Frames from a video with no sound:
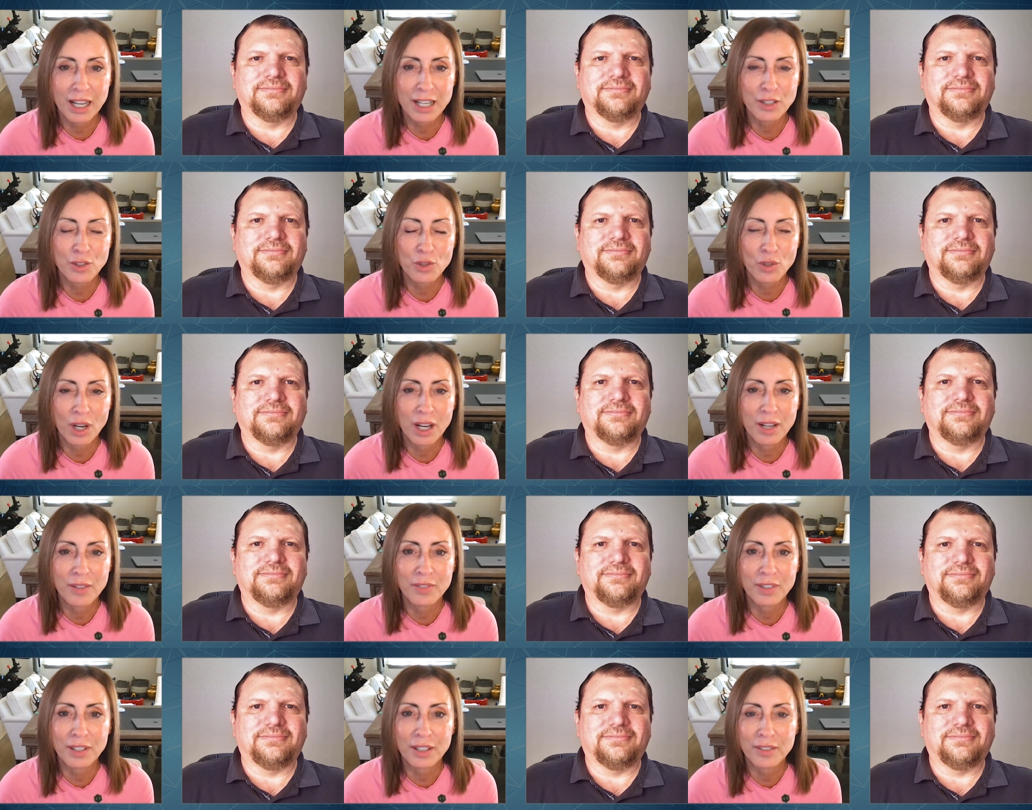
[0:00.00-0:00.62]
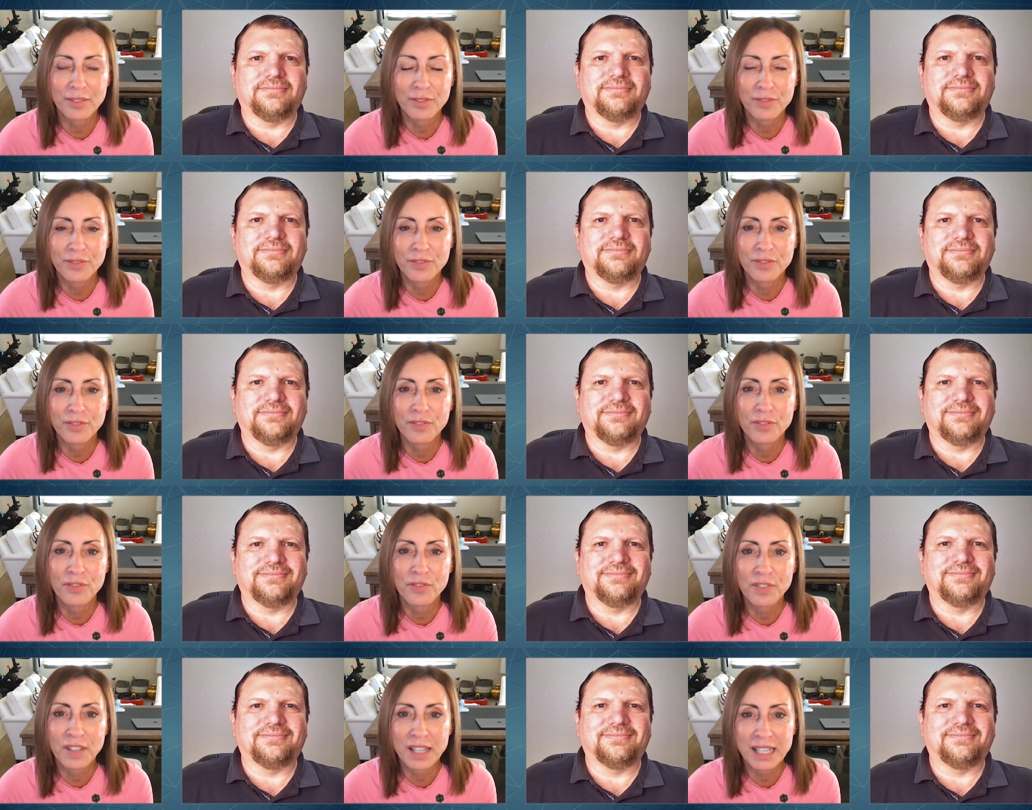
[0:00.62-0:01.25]
Speaker 1: I drive a
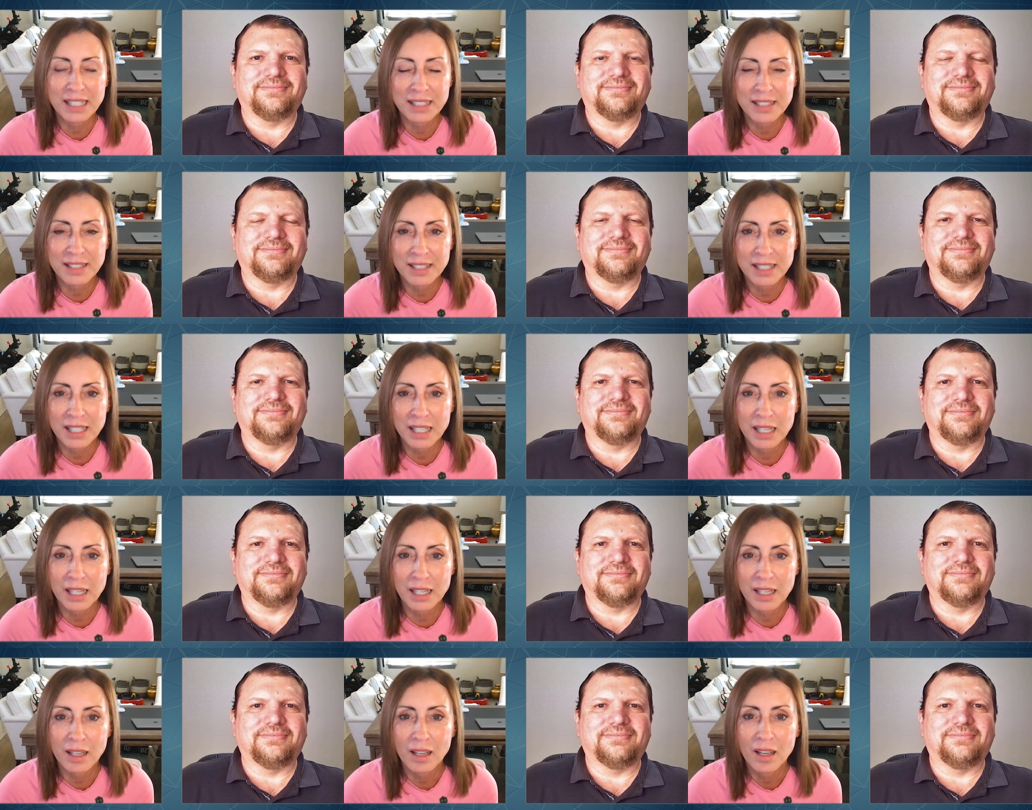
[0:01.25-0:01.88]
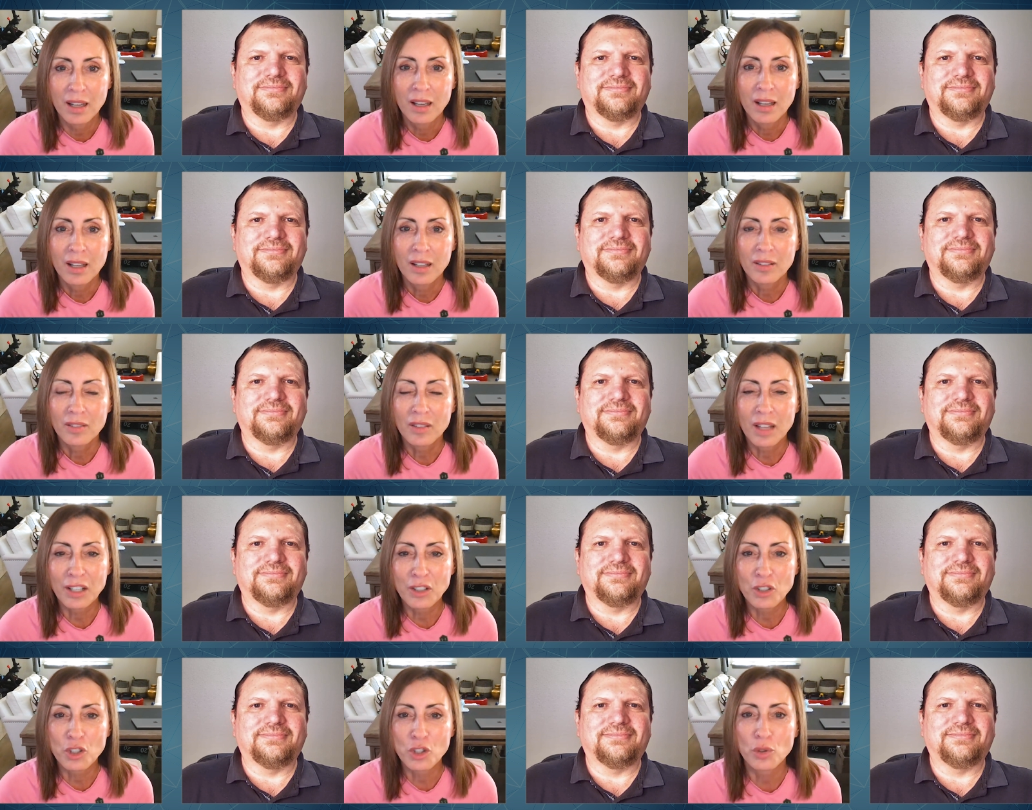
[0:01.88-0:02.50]
fancy
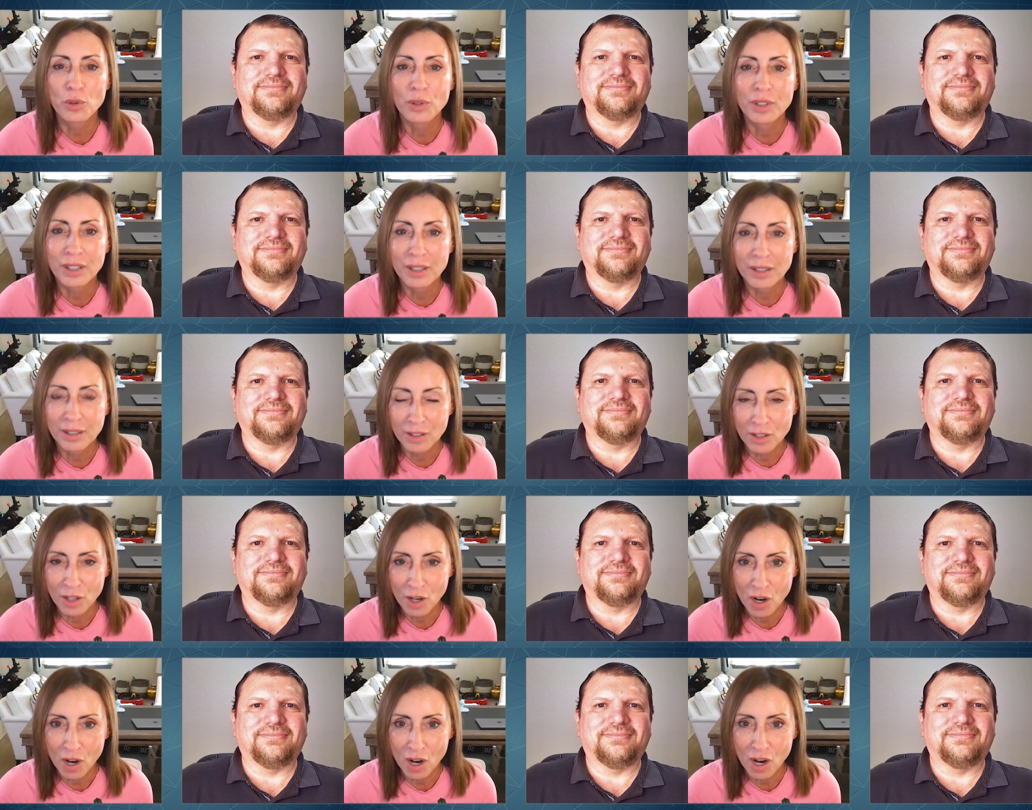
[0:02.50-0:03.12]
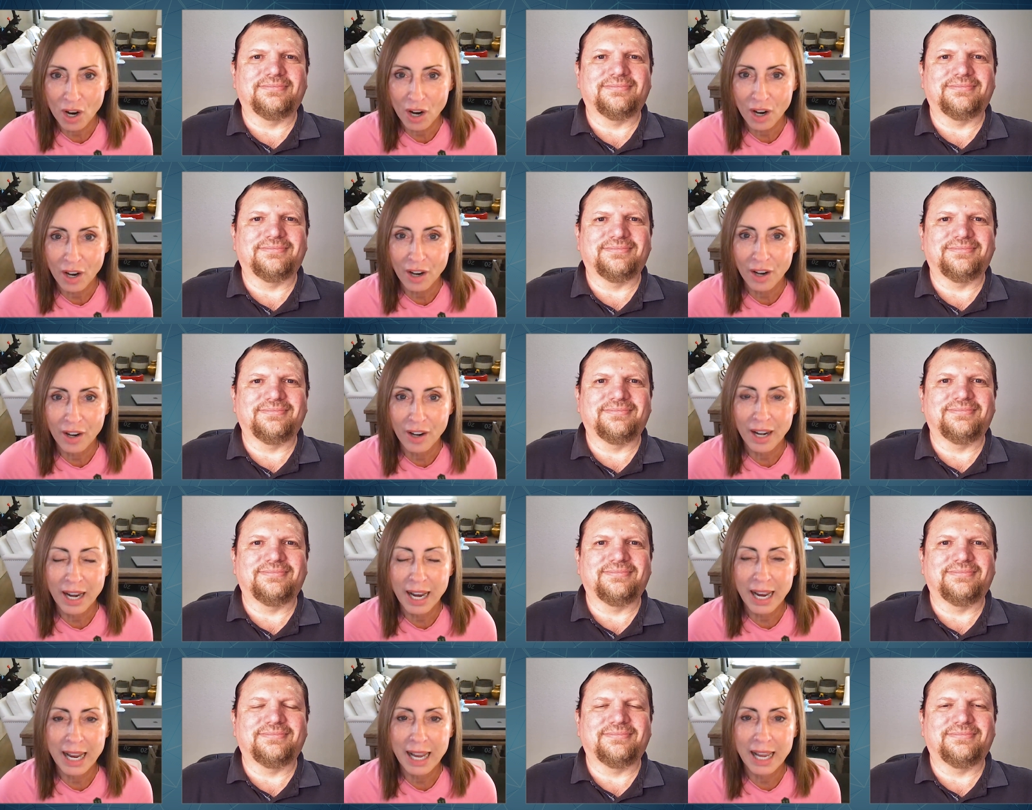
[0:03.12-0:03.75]
luxury
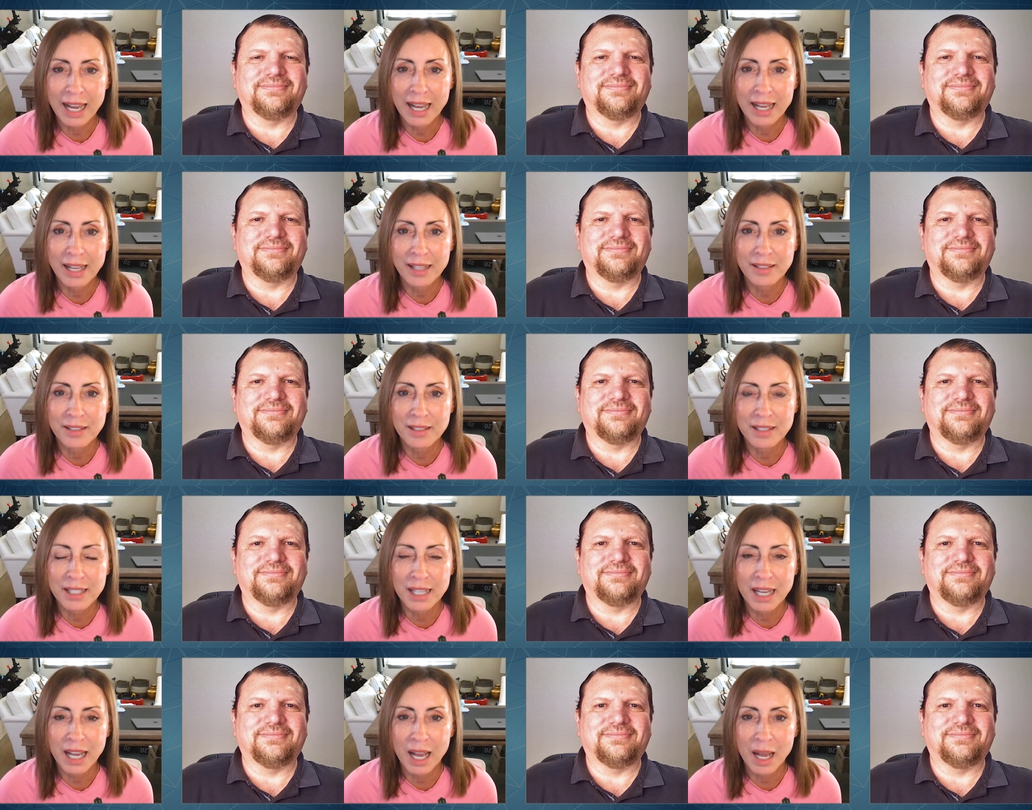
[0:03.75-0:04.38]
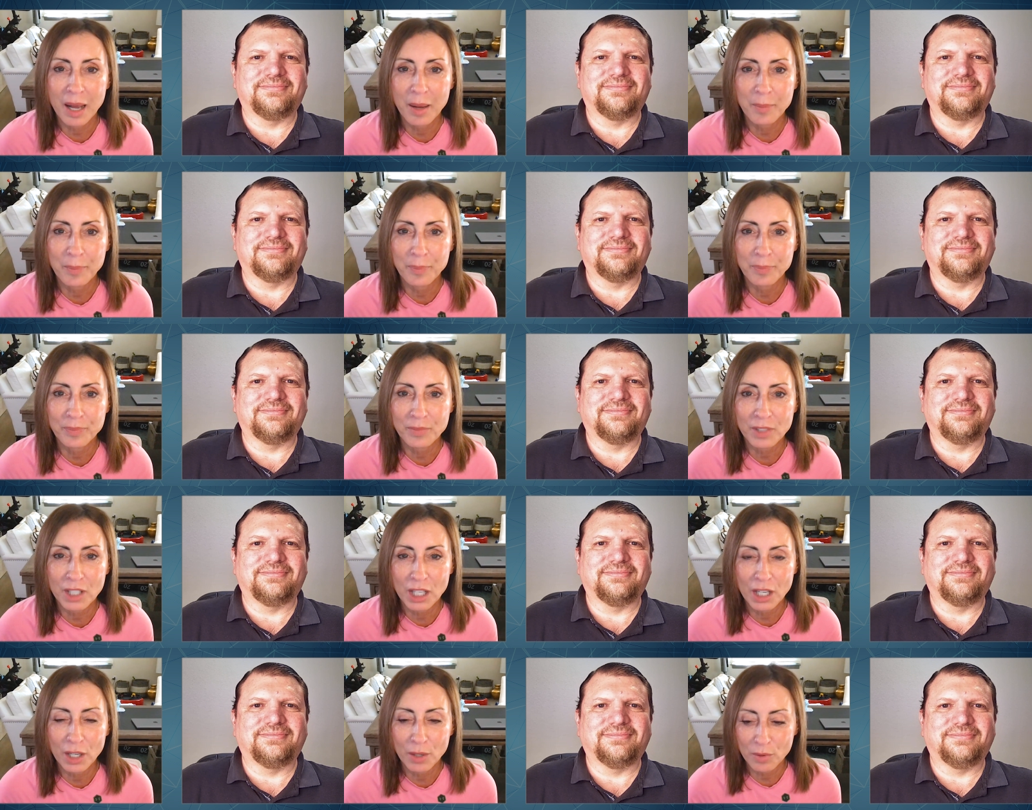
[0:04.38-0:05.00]
car, and,
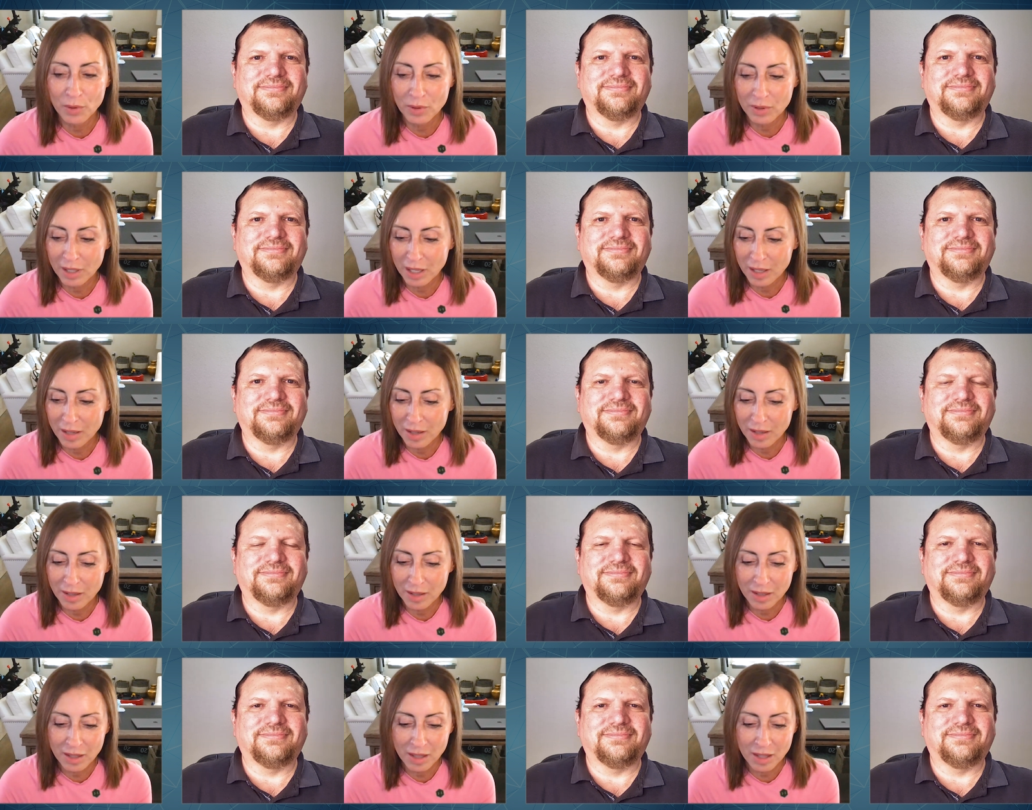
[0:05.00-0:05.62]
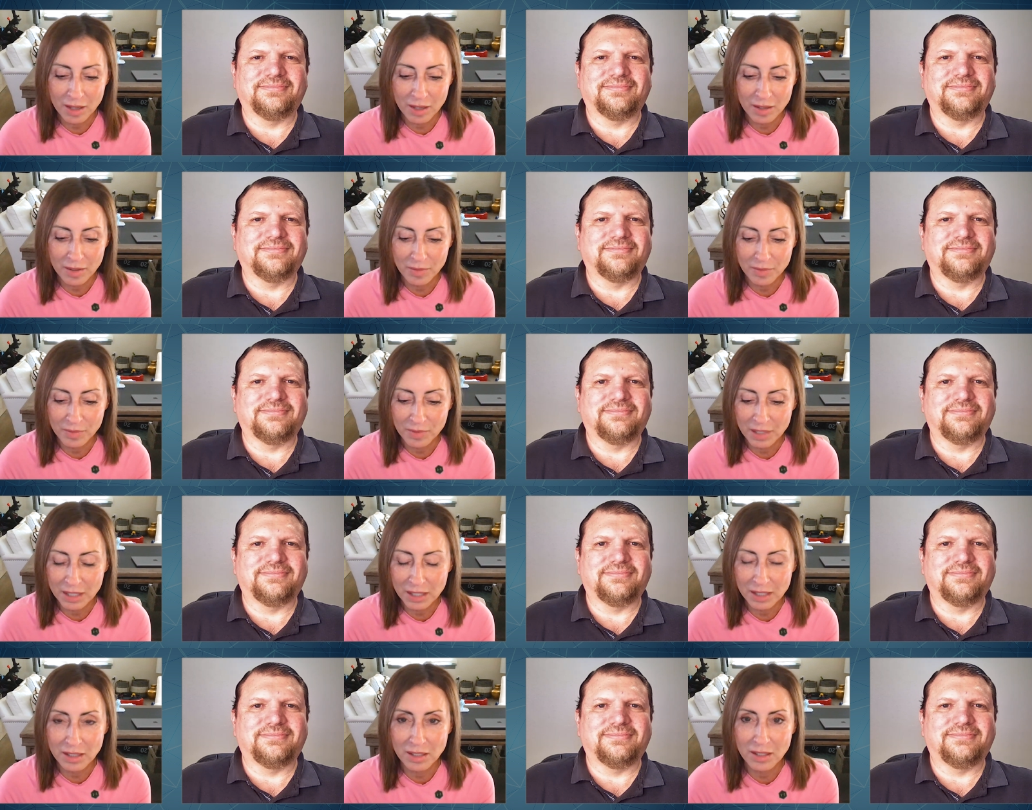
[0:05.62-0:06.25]
you know, and
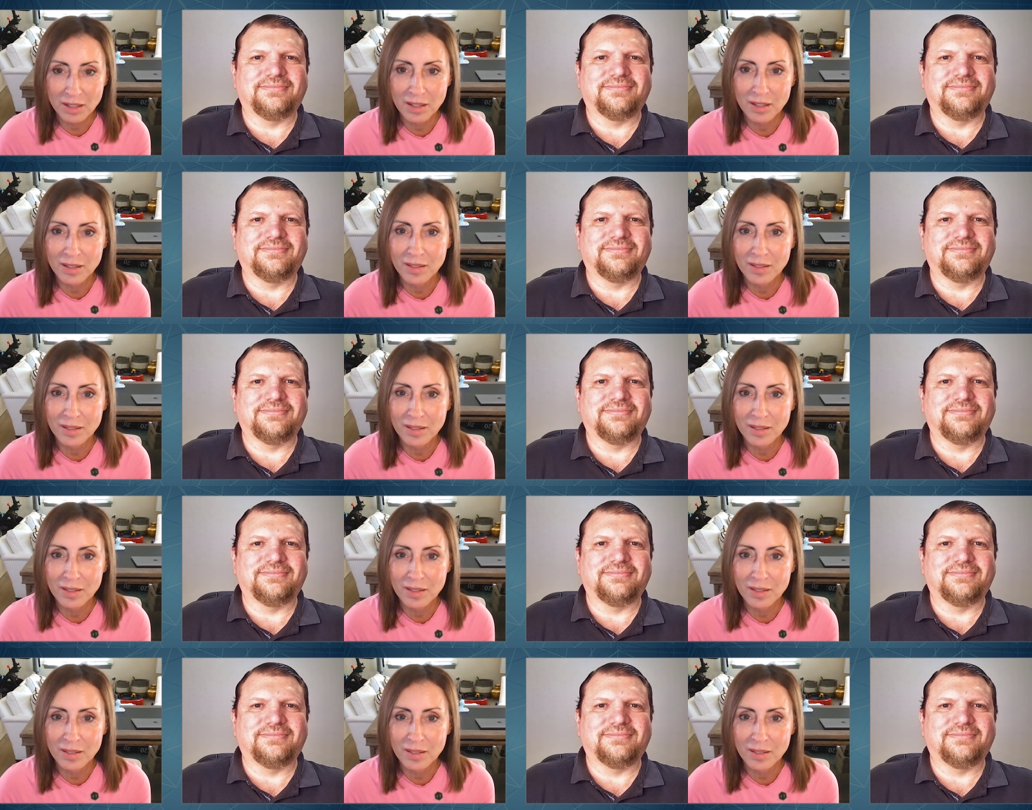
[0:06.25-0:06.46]
this